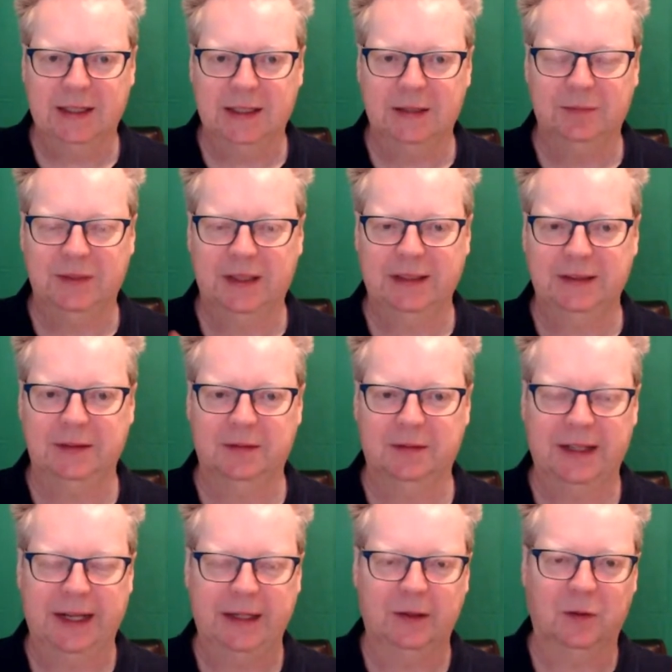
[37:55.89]
Um,
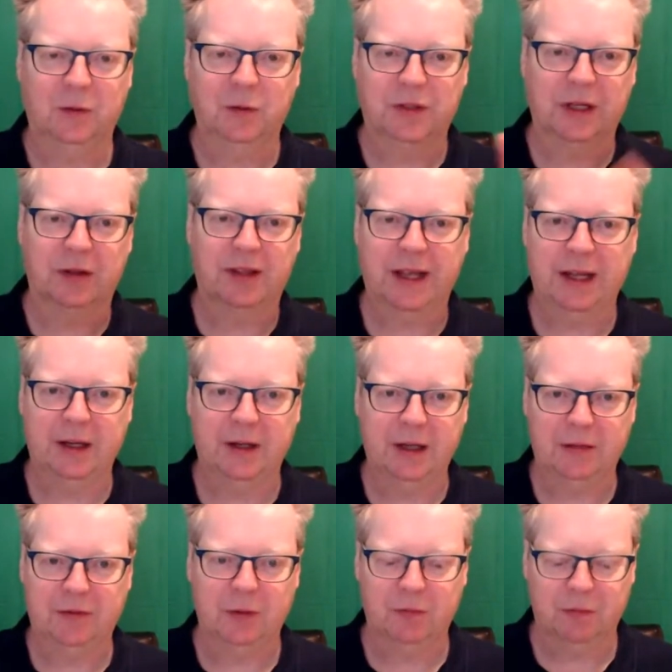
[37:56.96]
and then also
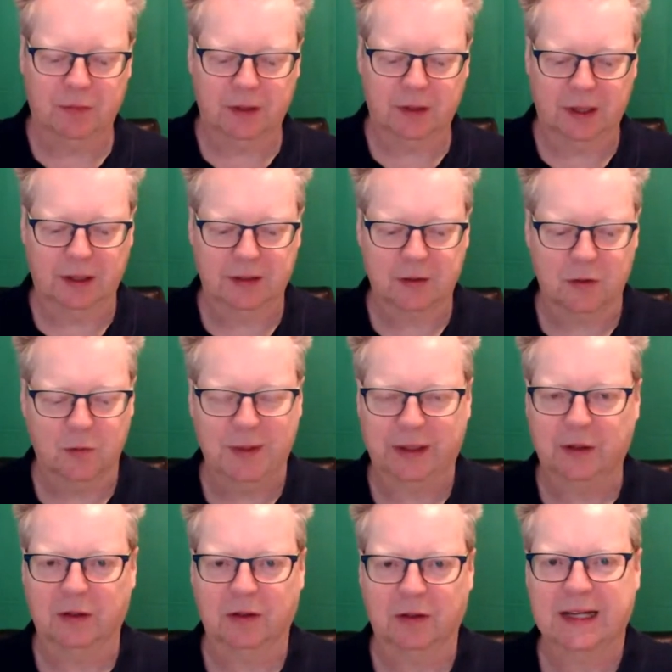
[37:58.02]
there, if you, uh, it's got
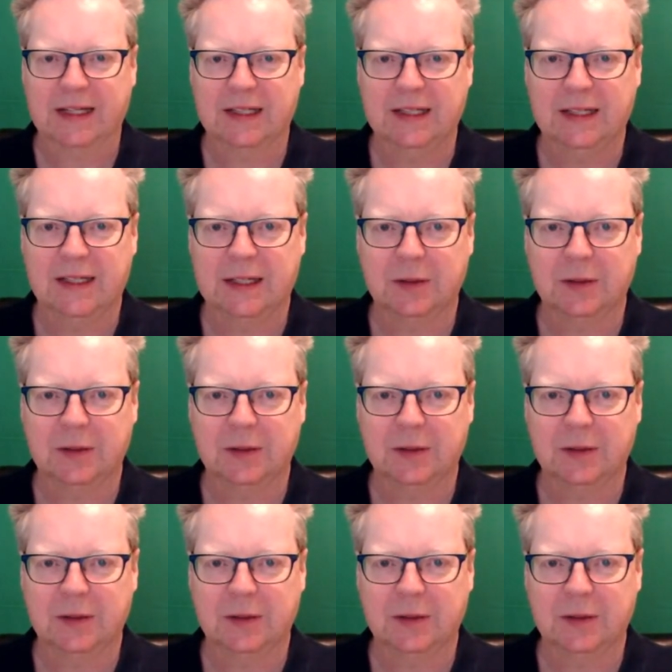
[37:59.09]
all my contact